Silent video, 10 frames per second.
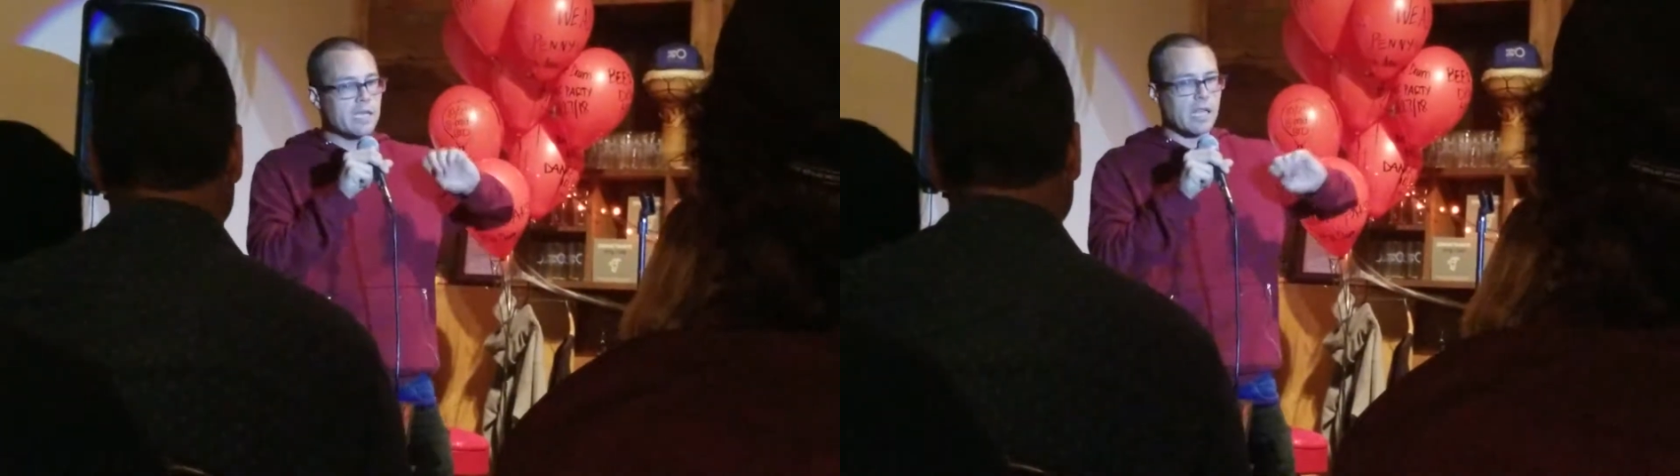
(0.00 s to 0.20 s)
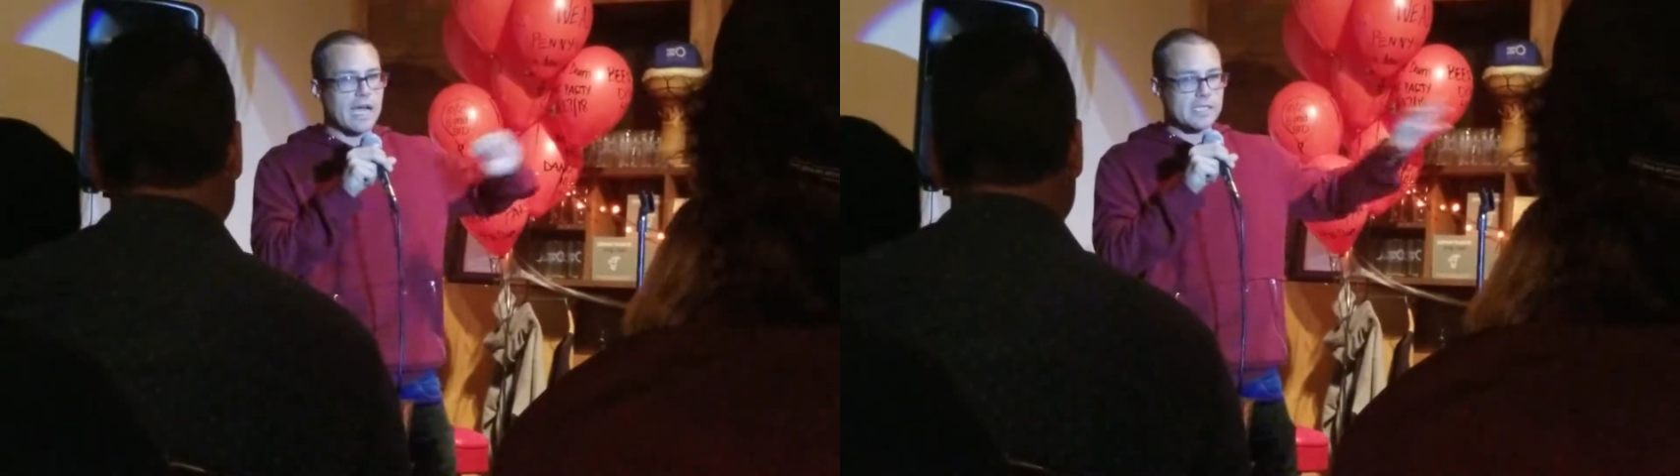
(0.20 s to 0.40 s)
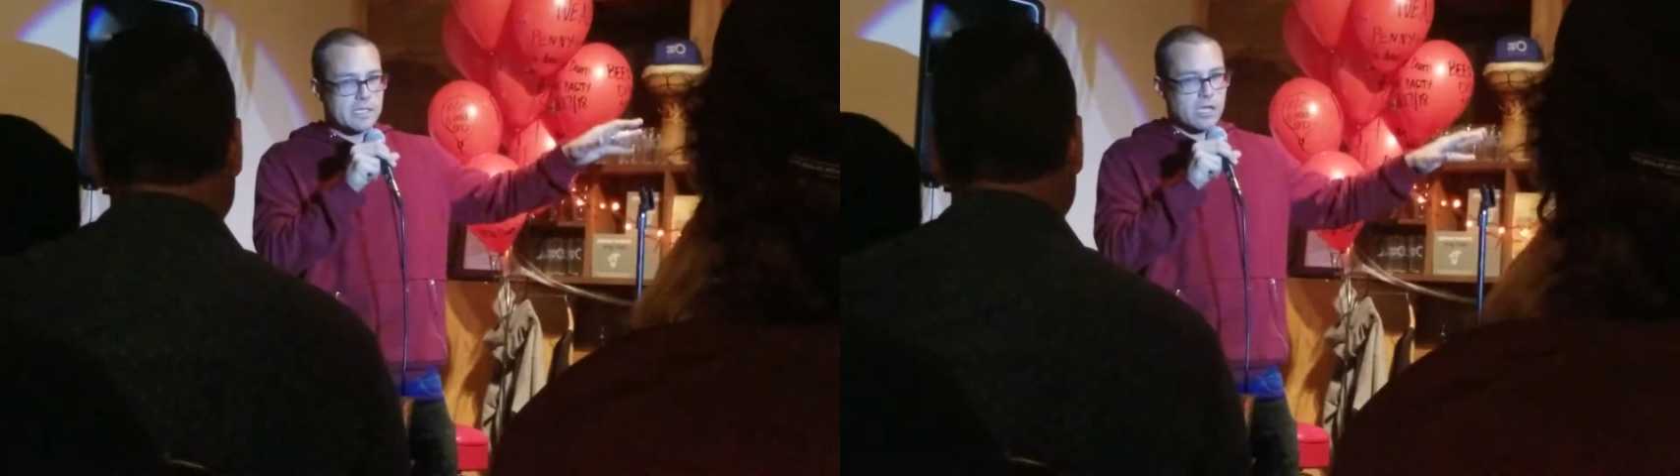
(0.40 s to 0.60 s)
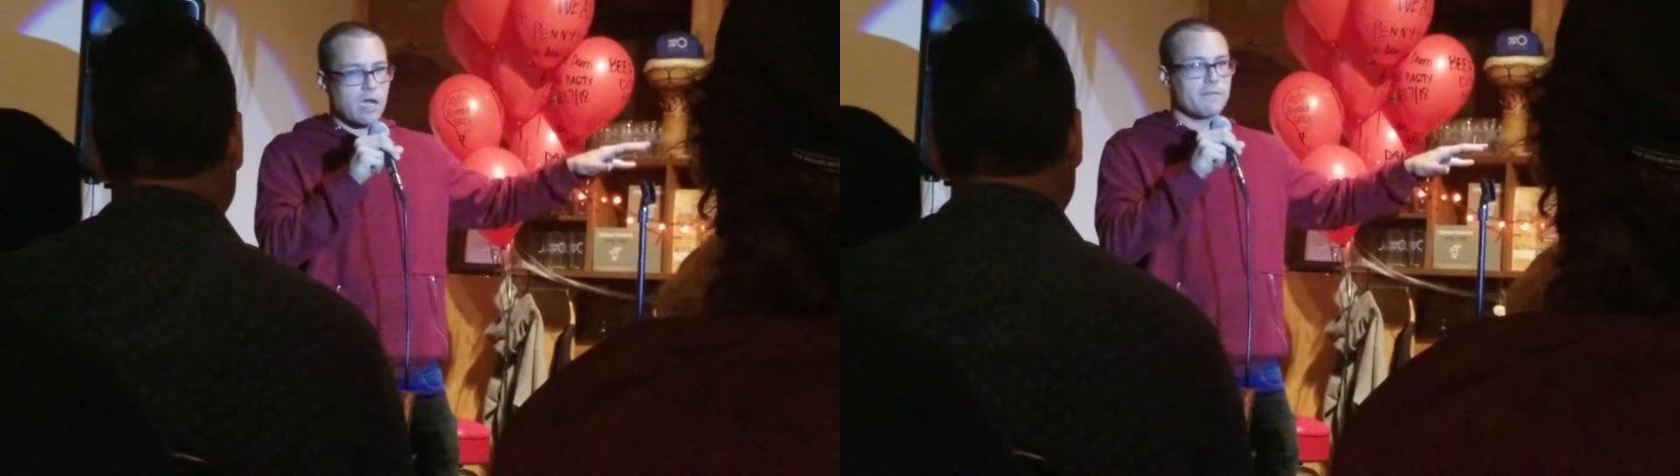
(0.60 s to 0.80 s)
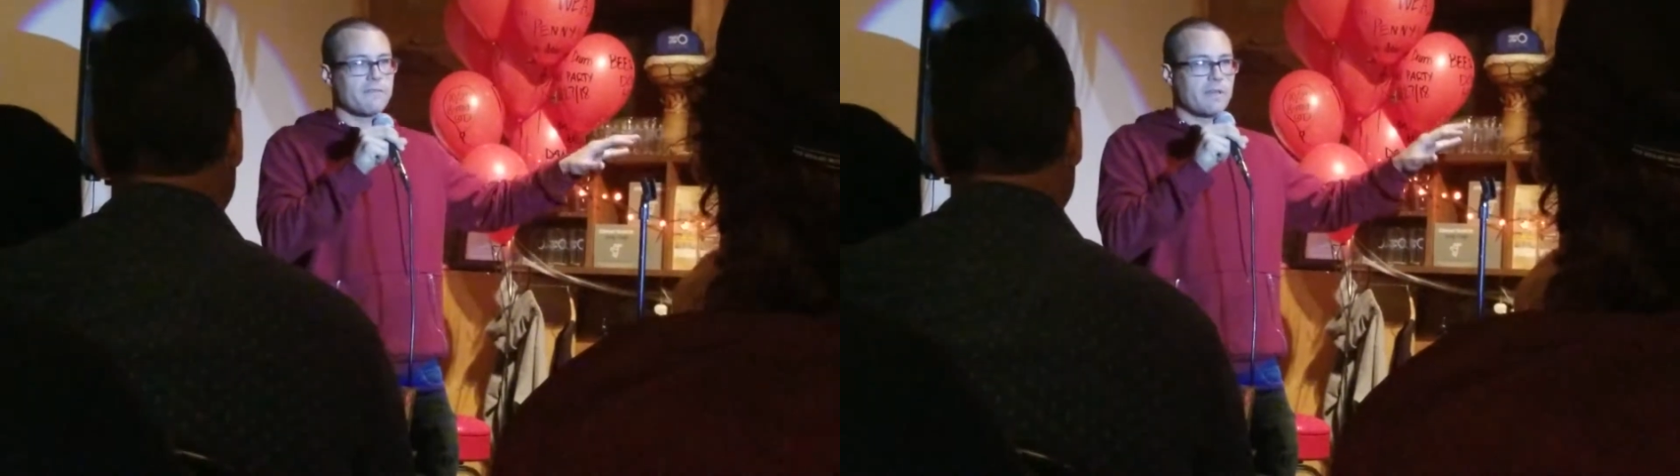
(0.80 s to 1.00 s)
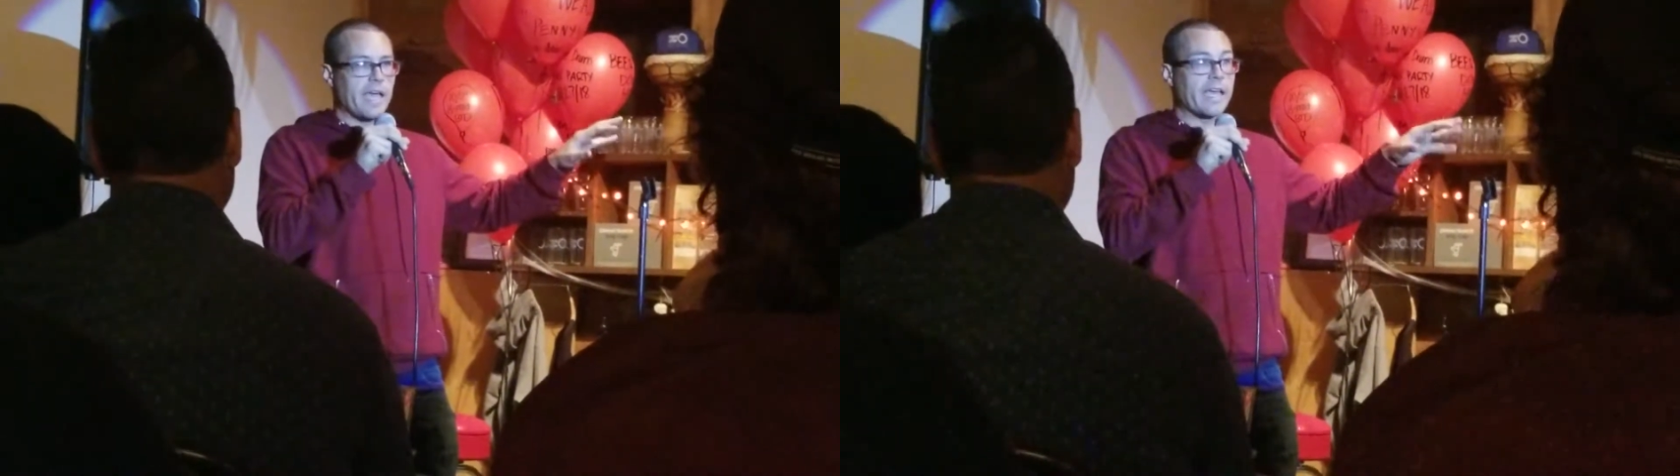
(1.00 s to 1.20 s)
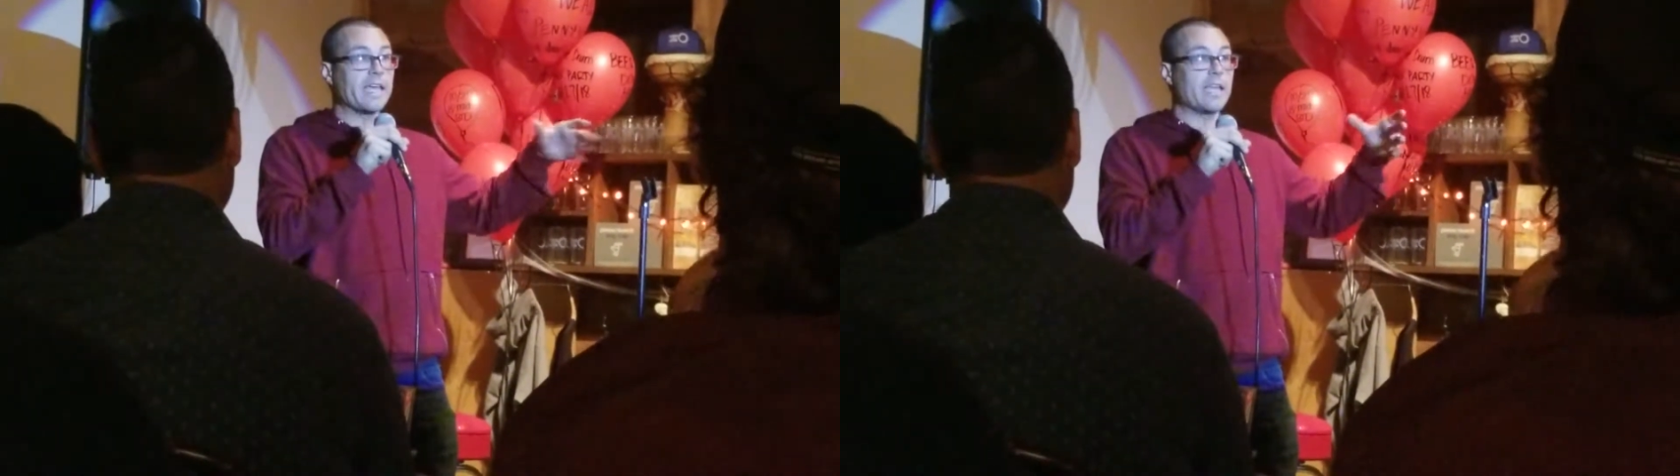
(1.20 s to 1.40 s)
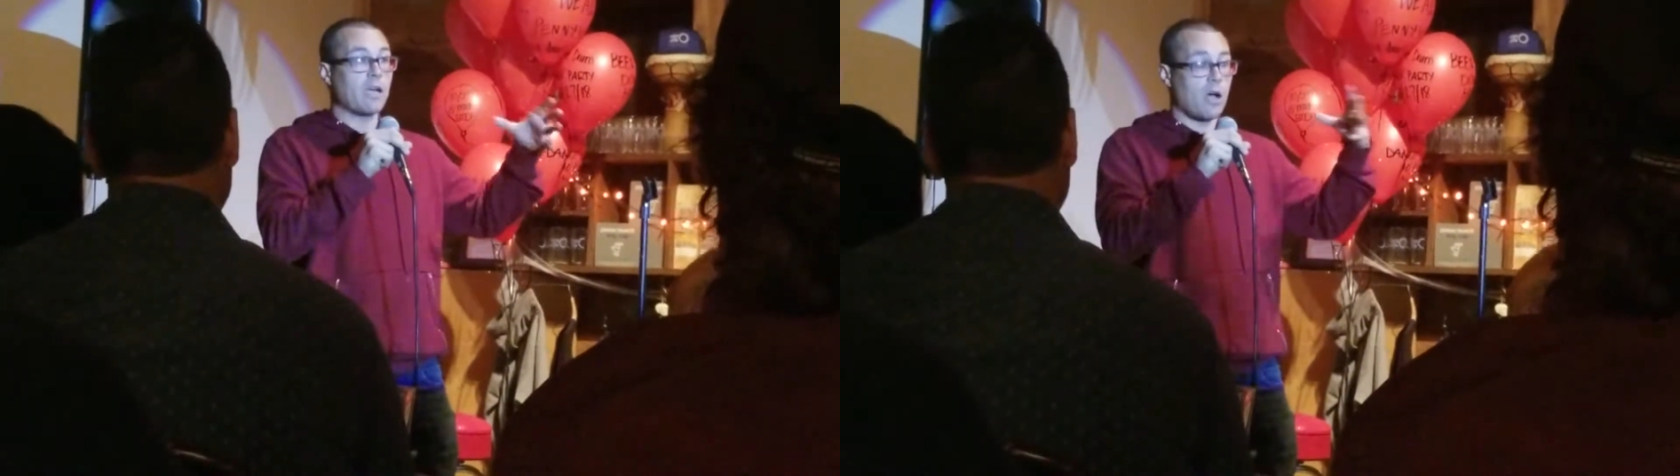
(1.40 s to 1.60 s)
glasses off and
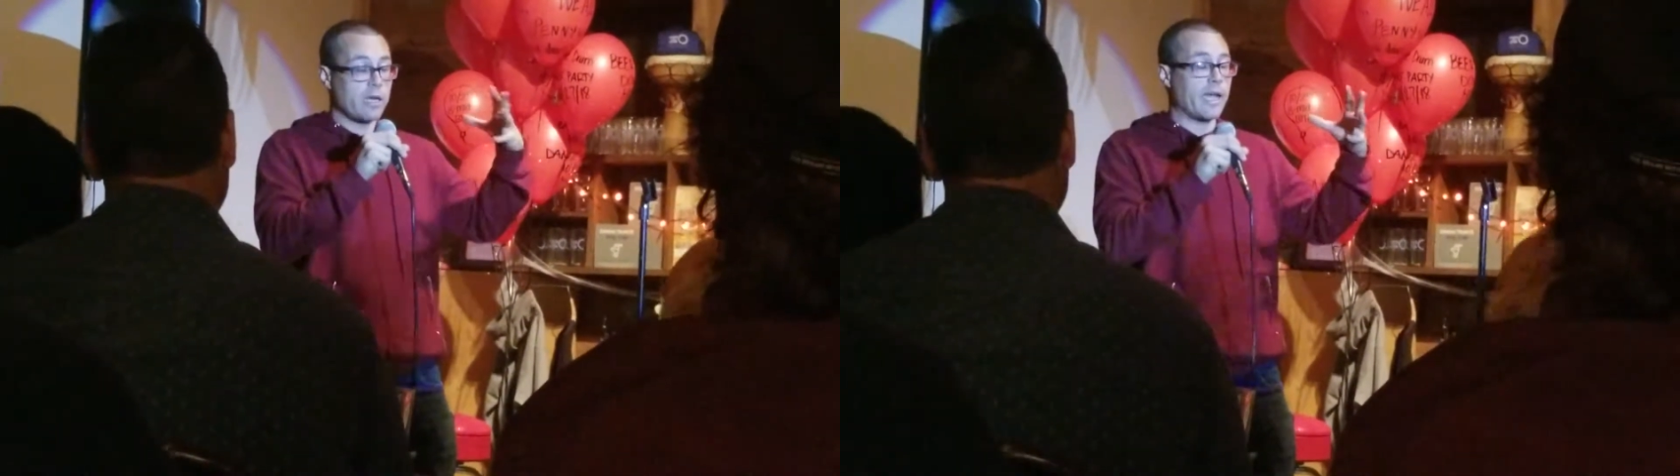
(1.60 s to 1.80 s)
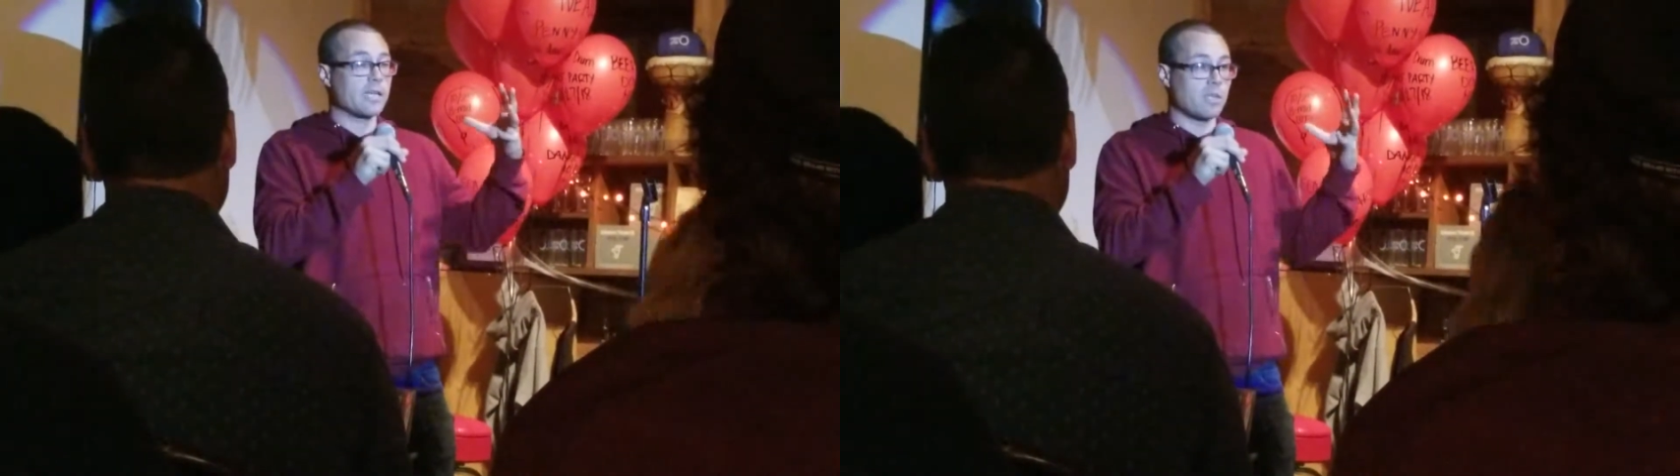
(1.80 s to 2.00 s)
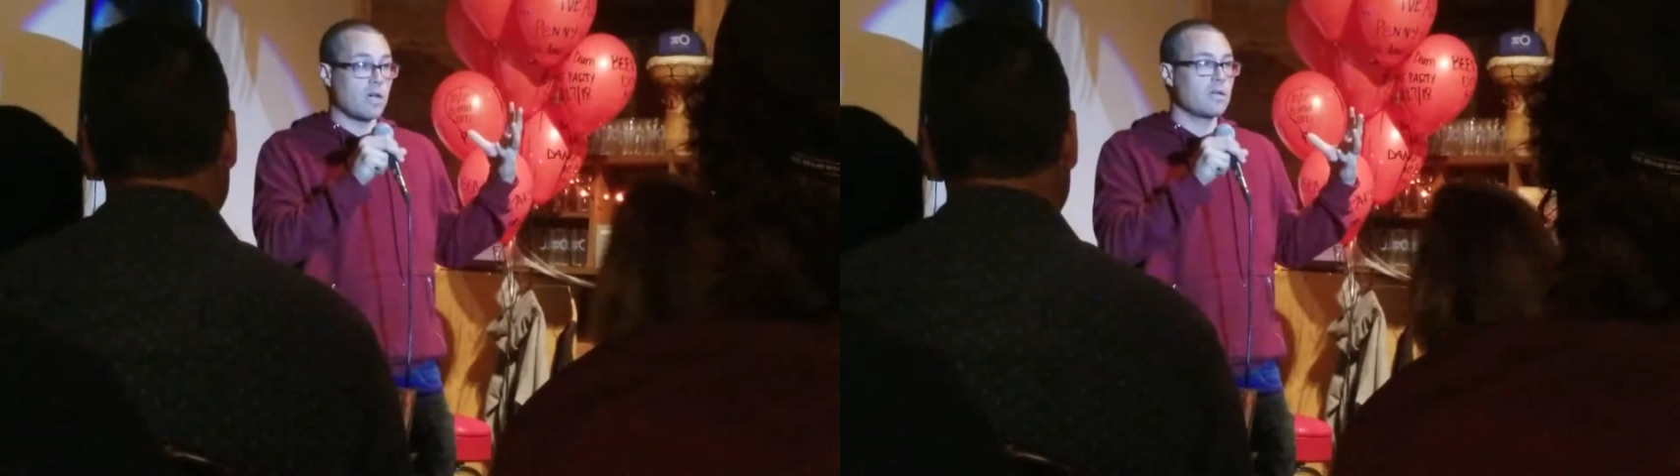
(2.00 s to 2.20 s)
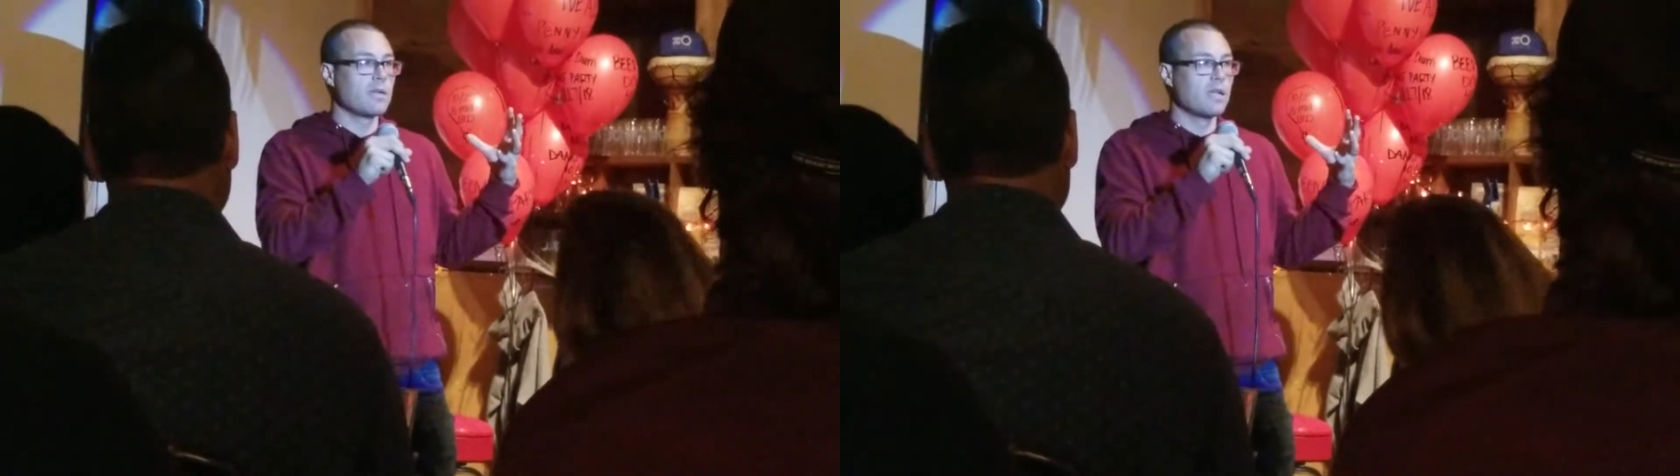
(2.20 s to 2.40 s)
getting contacts on,